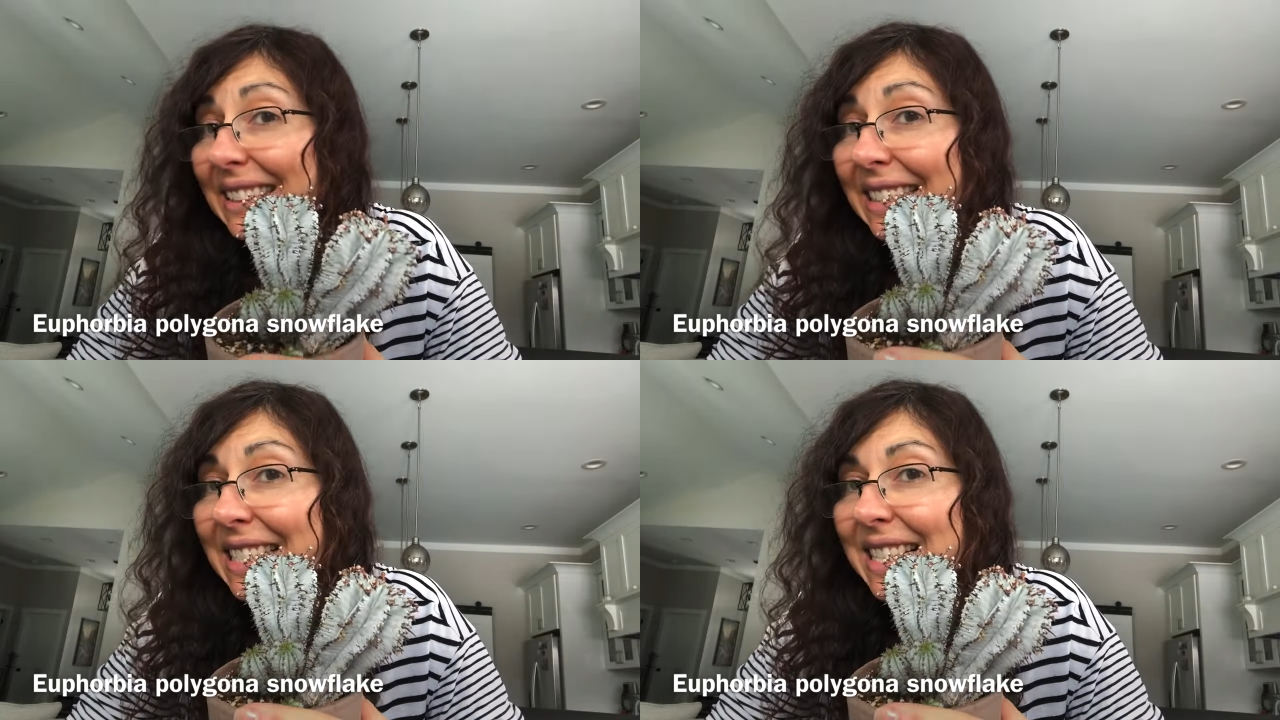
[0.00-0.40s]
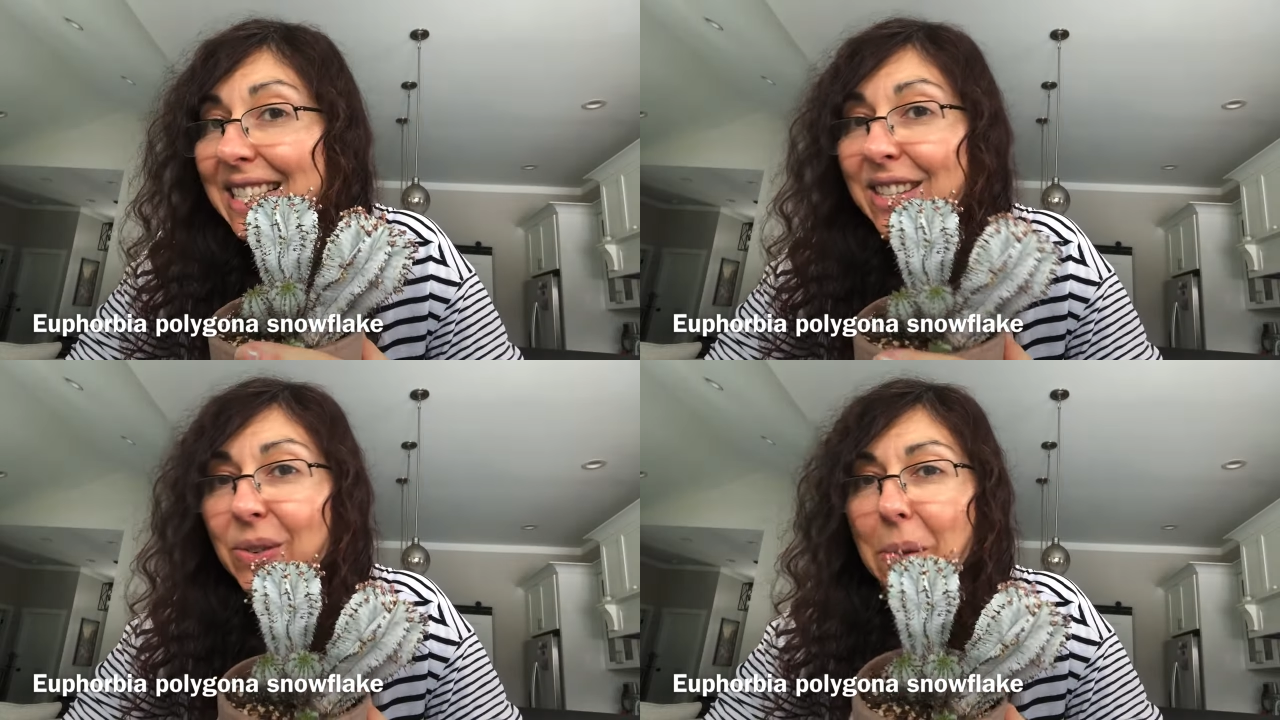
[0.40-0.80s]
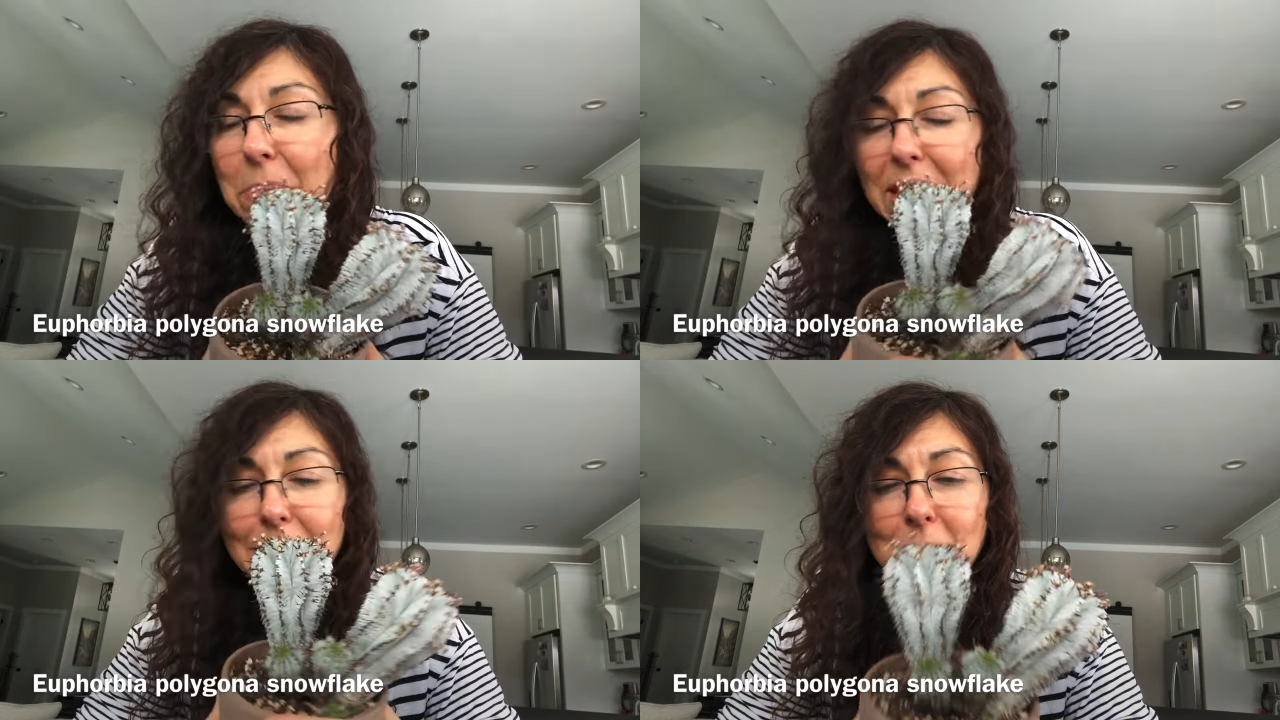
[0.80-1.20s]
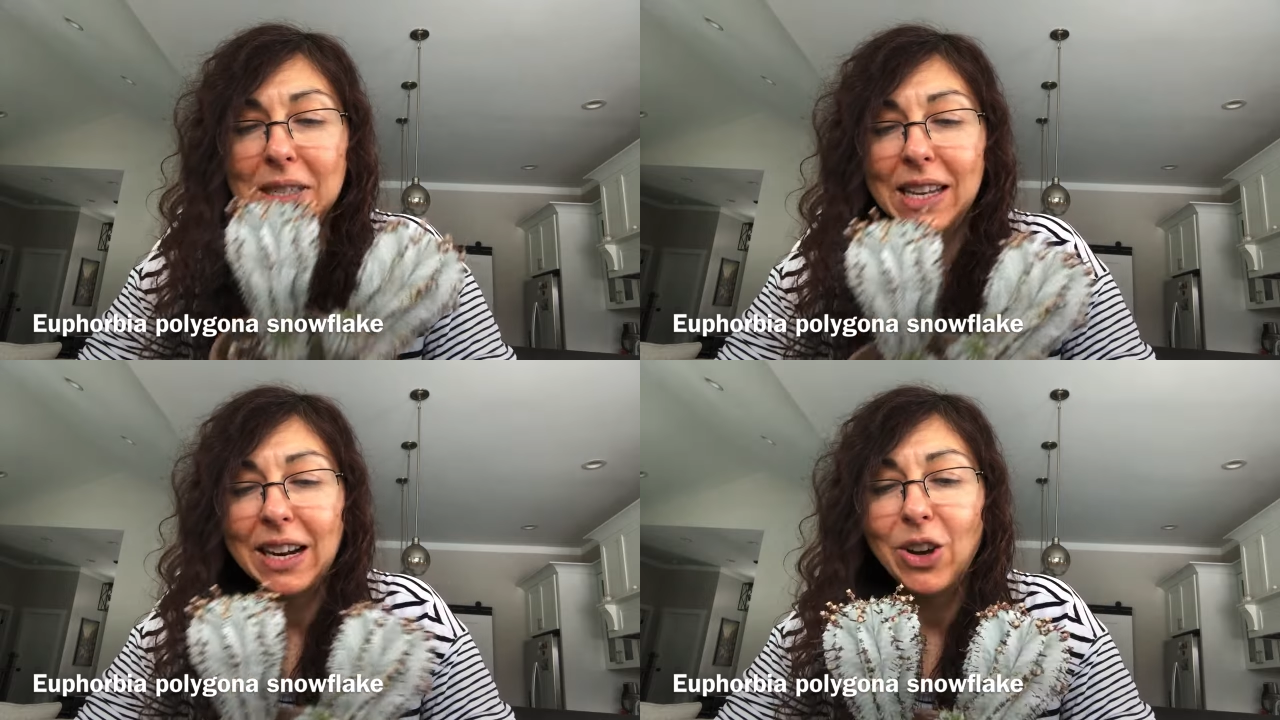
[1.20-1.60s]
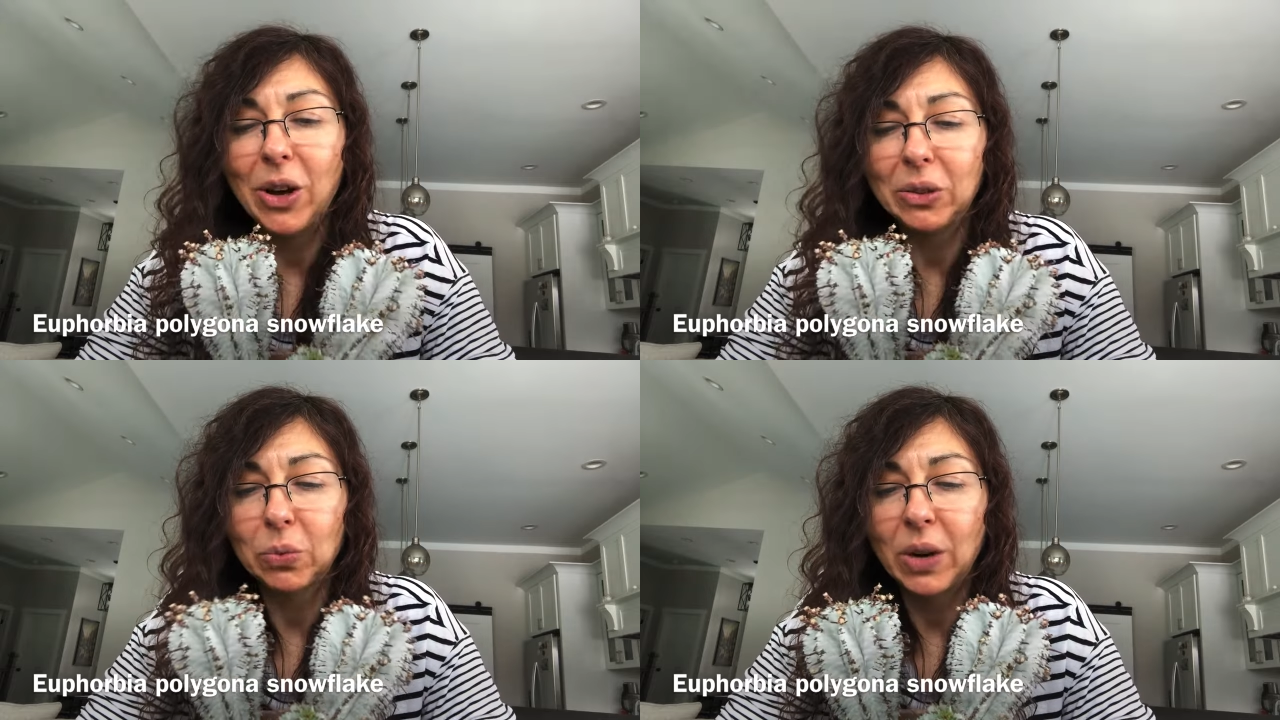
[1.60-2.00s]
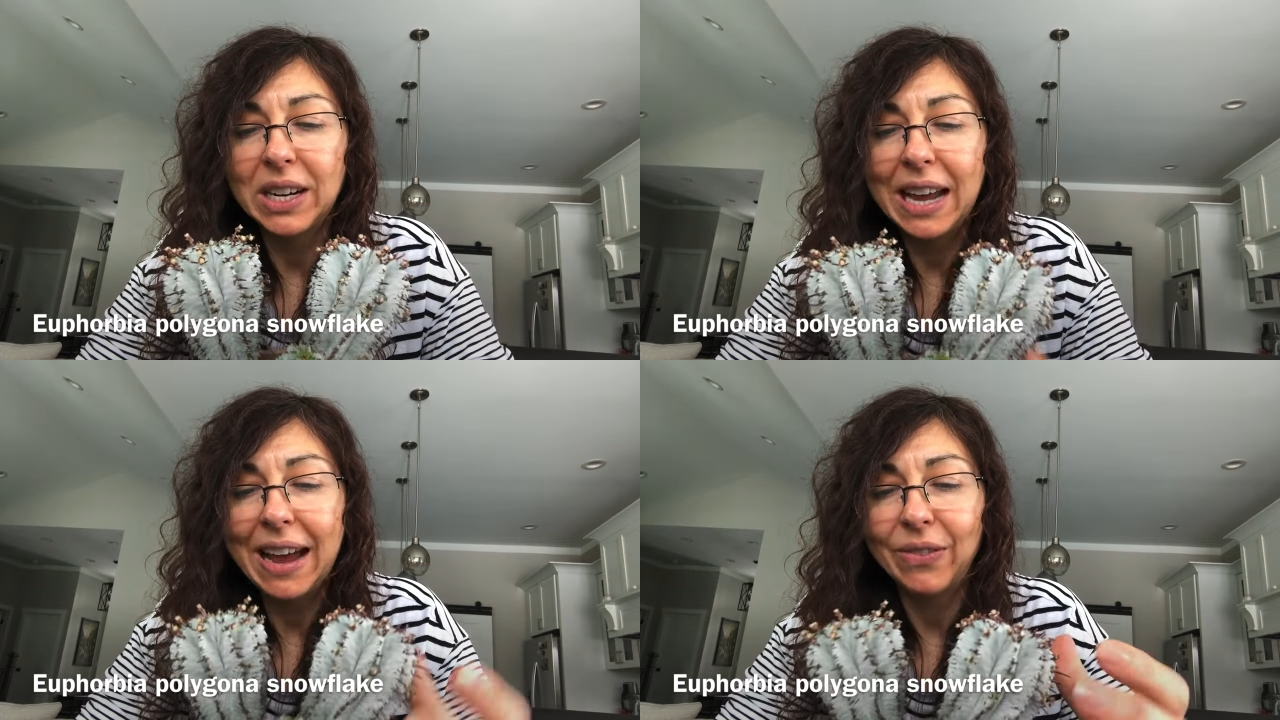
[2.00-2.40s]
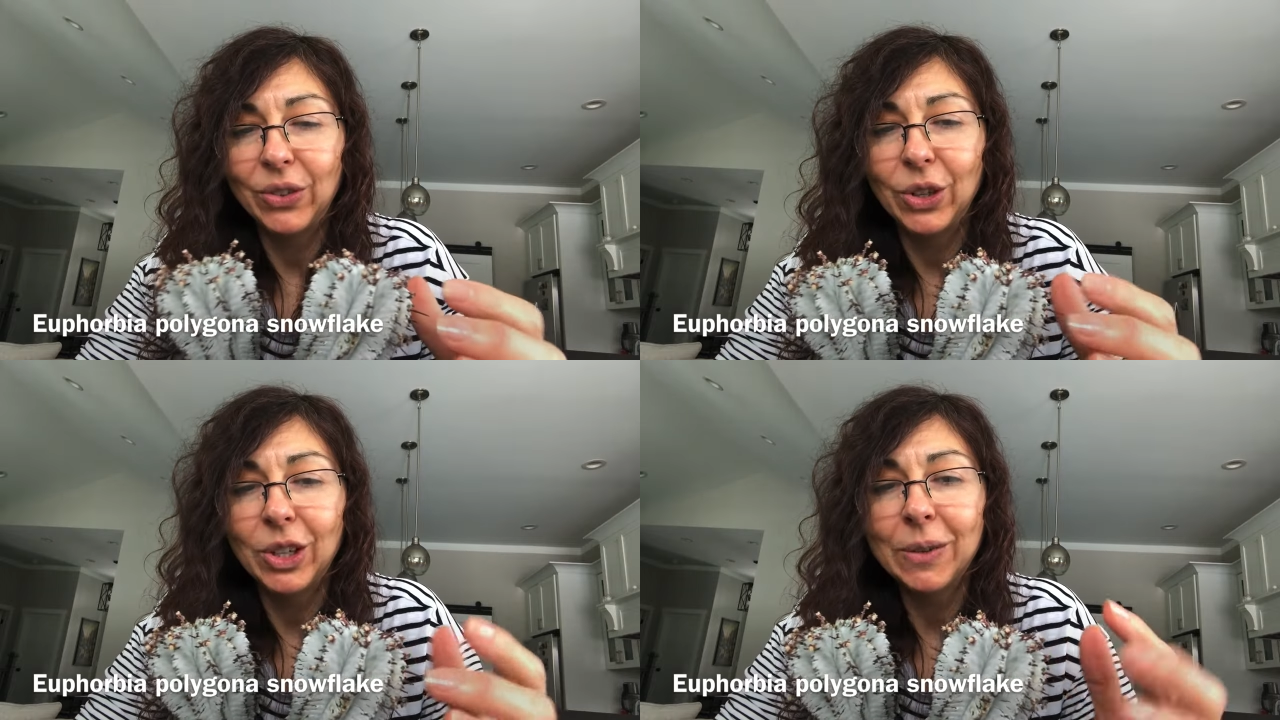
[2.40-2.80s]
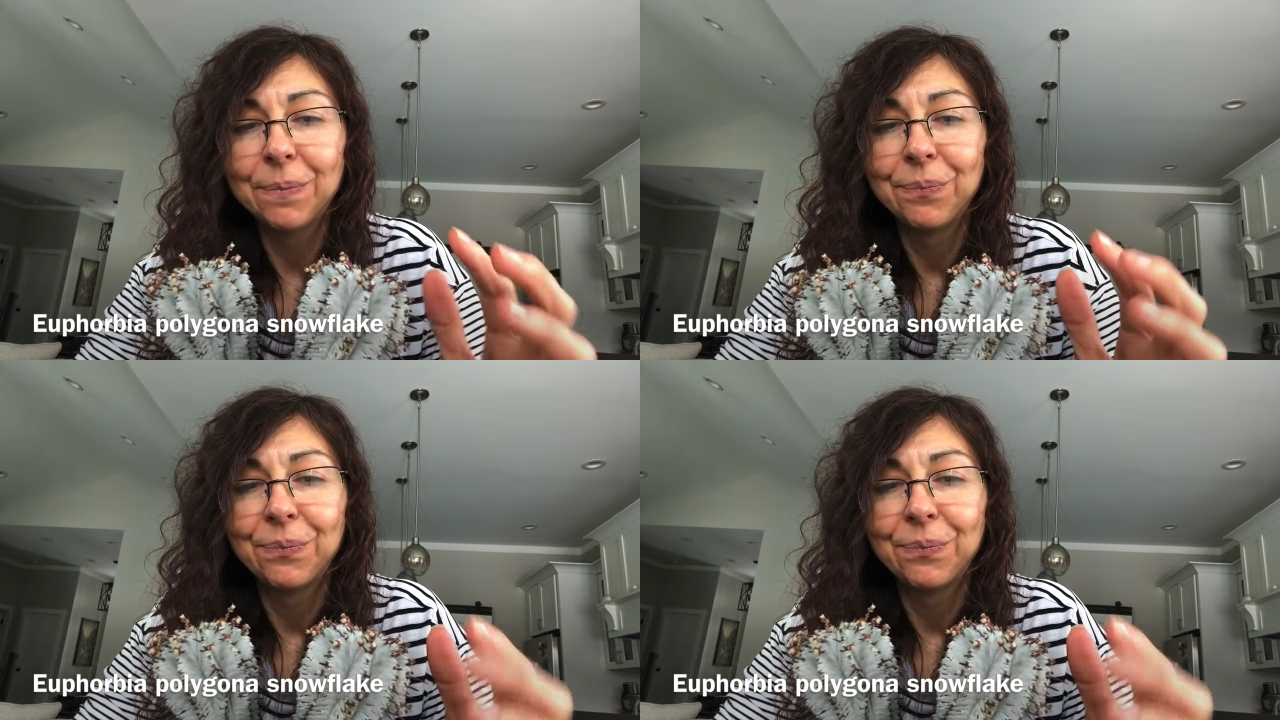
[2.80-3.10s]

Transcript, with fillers: this is the replacement that I got right after.